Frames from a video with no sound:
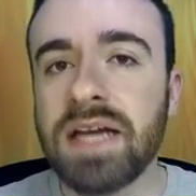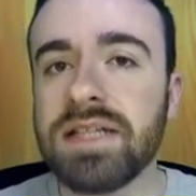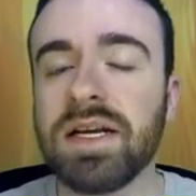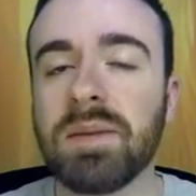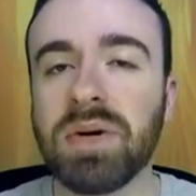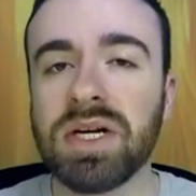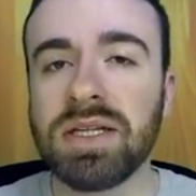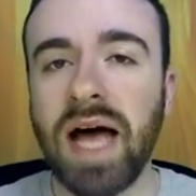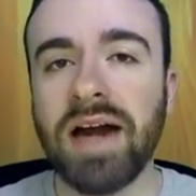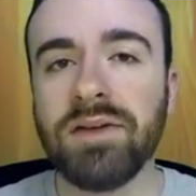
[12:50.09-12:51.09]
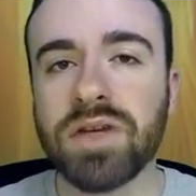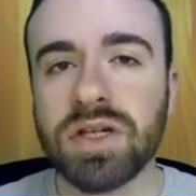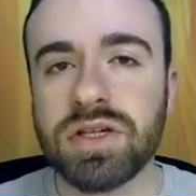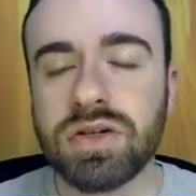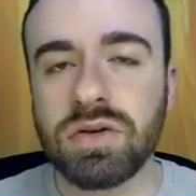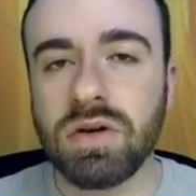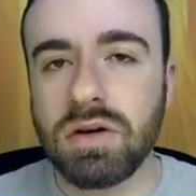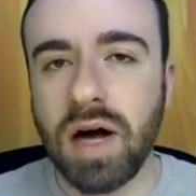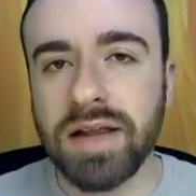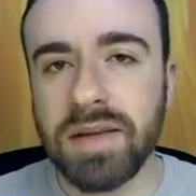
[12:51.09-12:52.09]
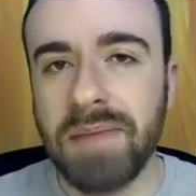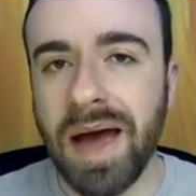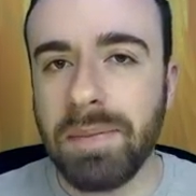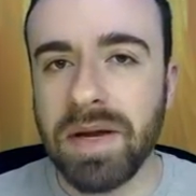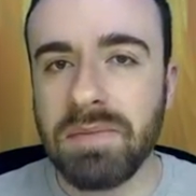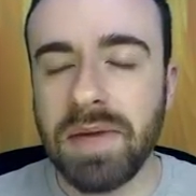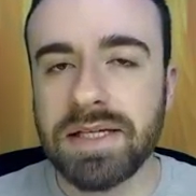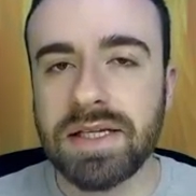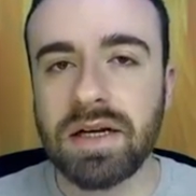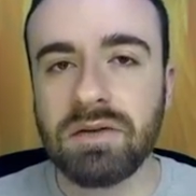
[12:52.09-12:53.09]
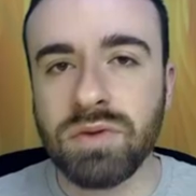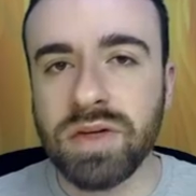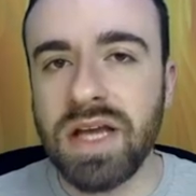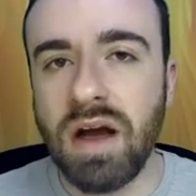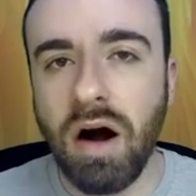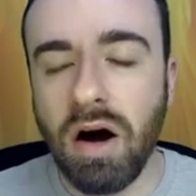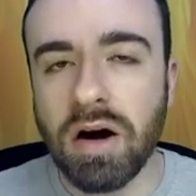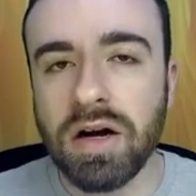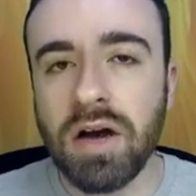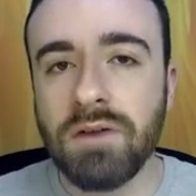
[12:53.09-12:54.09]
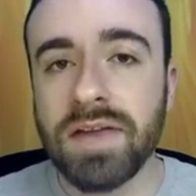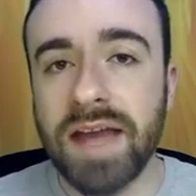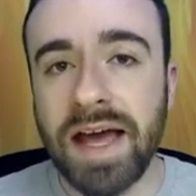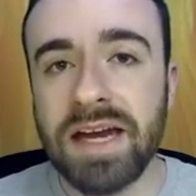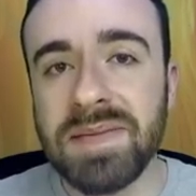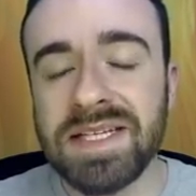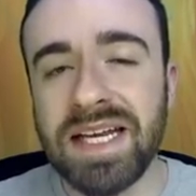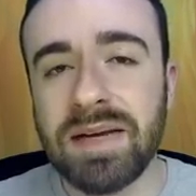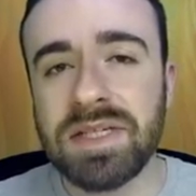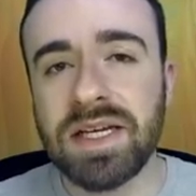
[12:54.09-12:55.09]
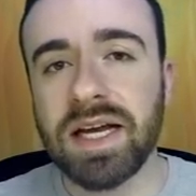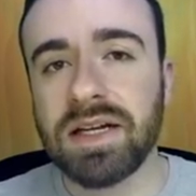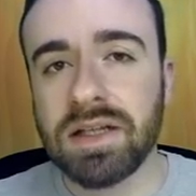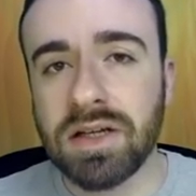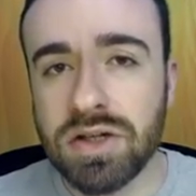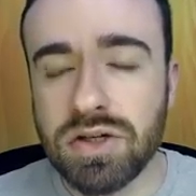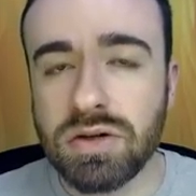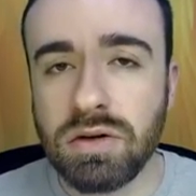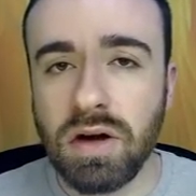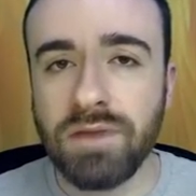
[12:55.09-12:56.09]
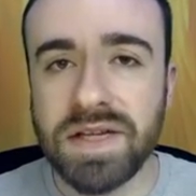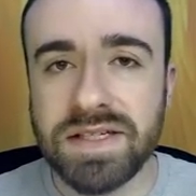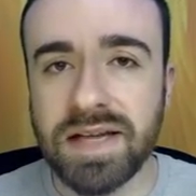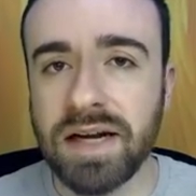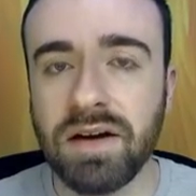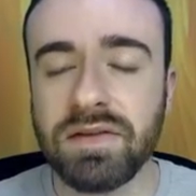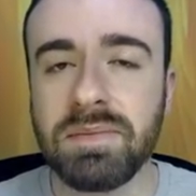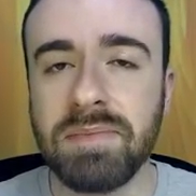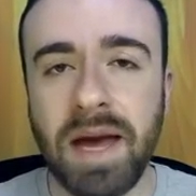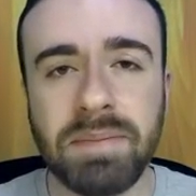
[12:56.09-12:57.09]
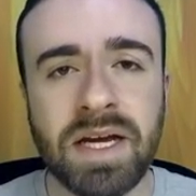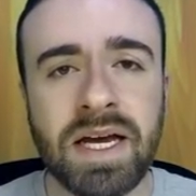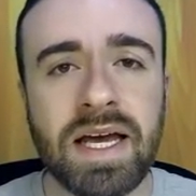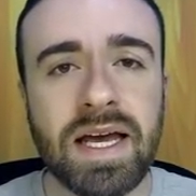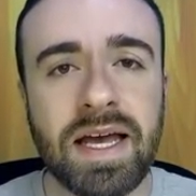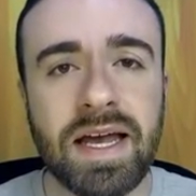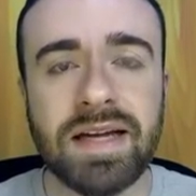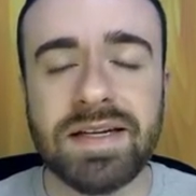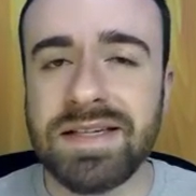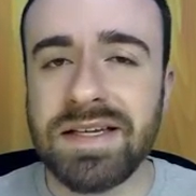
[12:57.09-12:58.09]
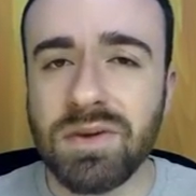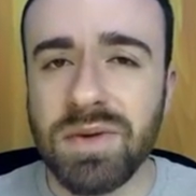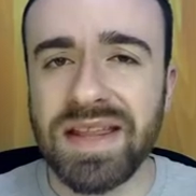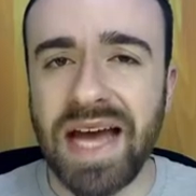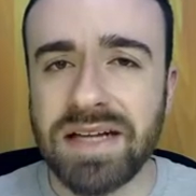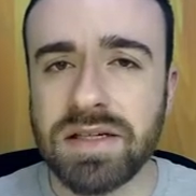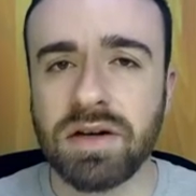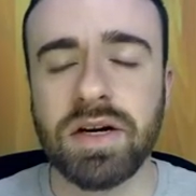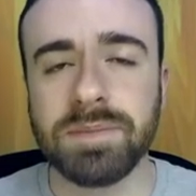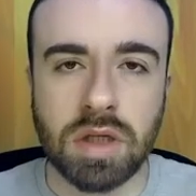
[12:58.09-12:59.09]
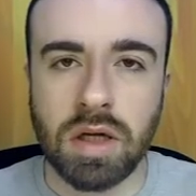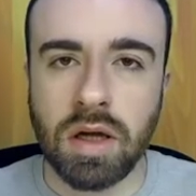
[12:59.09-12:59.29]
she can put a lot of control on the map, and it makes it really hard for the enemy team to get control of the center of the map and deal with that turret.